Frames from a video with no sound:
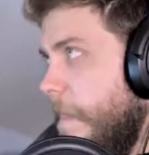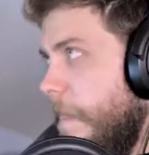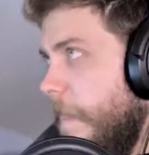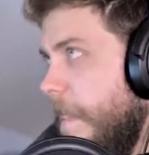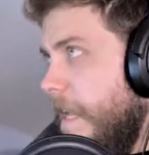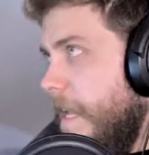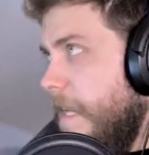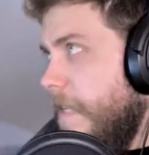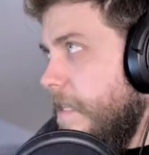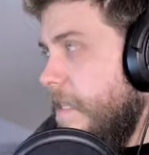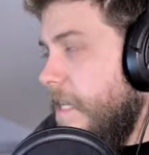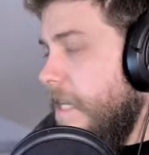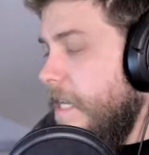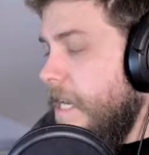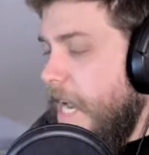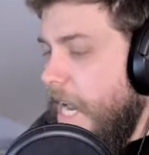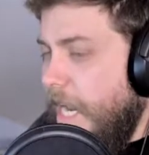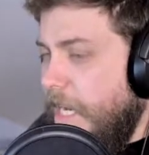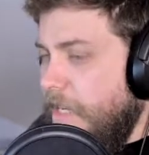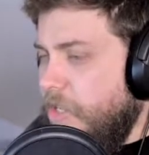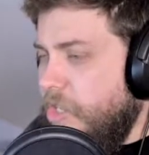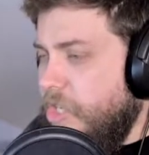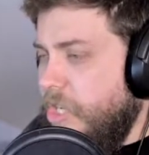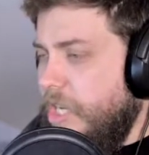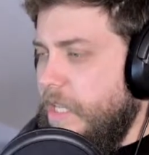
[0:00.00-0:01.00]
It's an
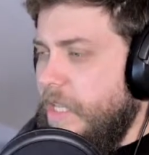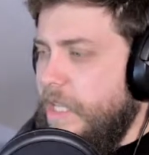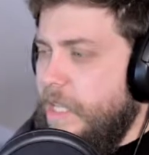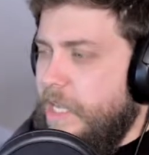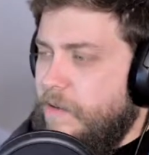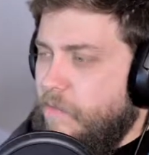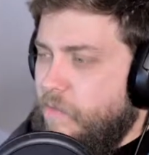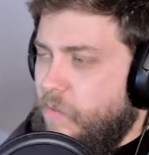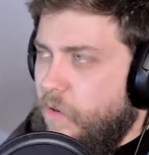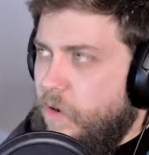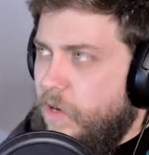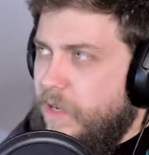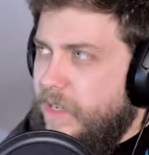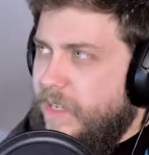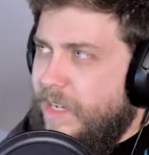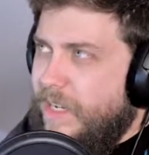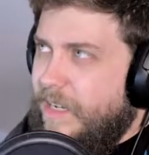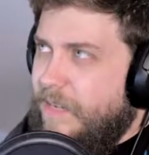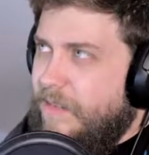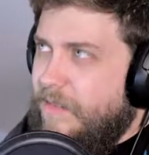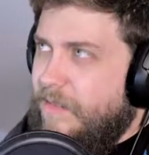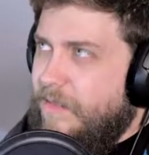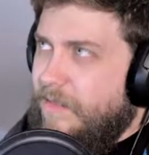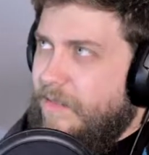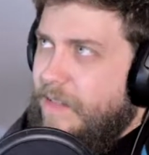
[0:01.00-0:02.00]
engine that works
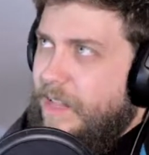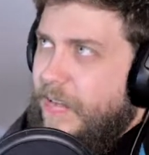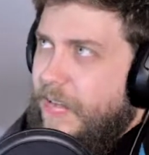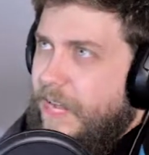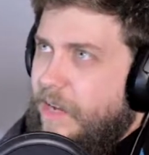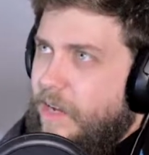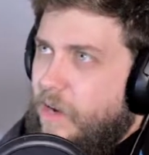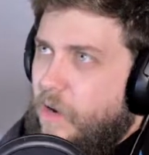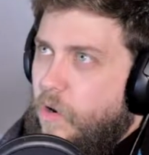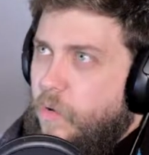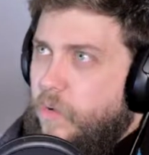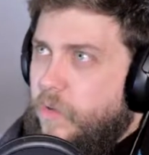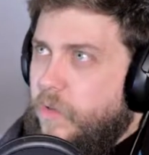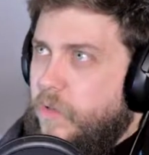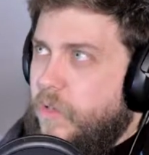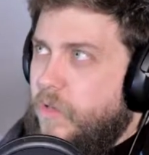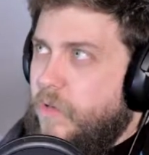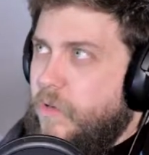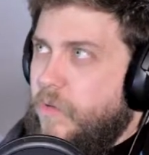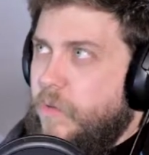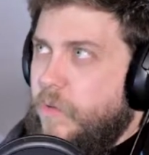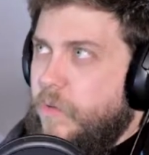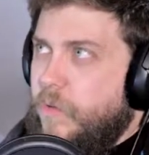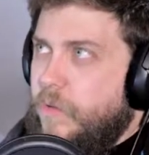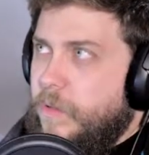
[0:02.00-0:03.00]
like old
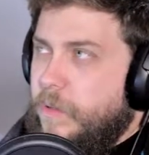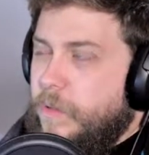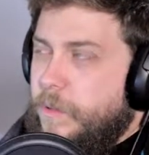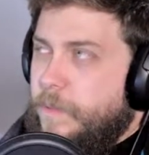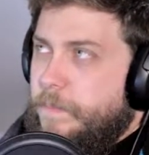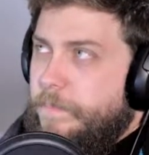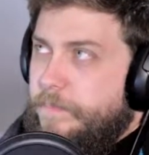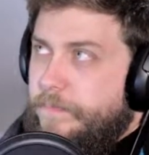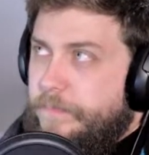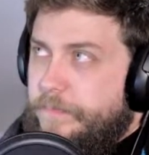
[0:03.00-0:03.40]
school.